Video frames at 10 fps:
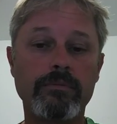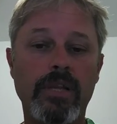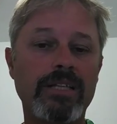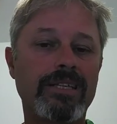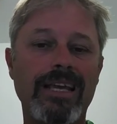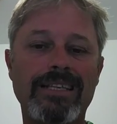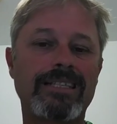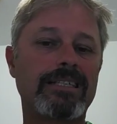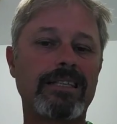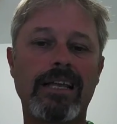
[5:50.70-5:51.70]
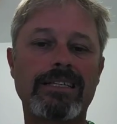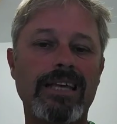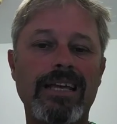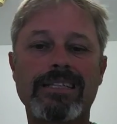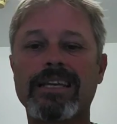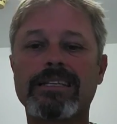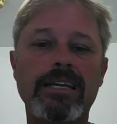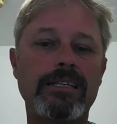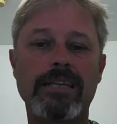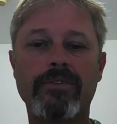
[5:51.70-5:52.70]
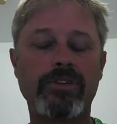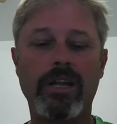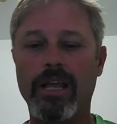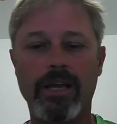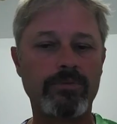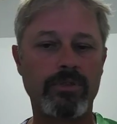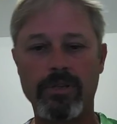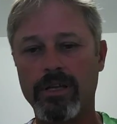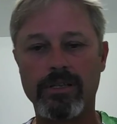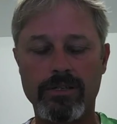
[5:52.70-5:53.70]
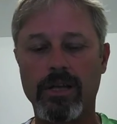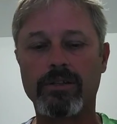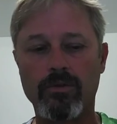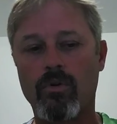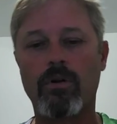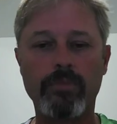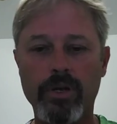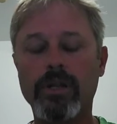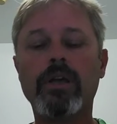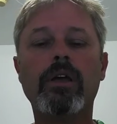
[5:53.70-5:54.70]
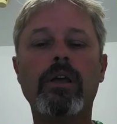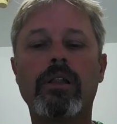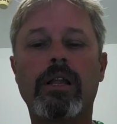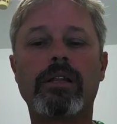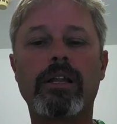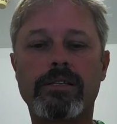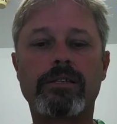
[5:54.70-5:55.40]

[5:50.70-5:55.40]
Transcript: let's say 16, 17 amps. That's not the norm, but let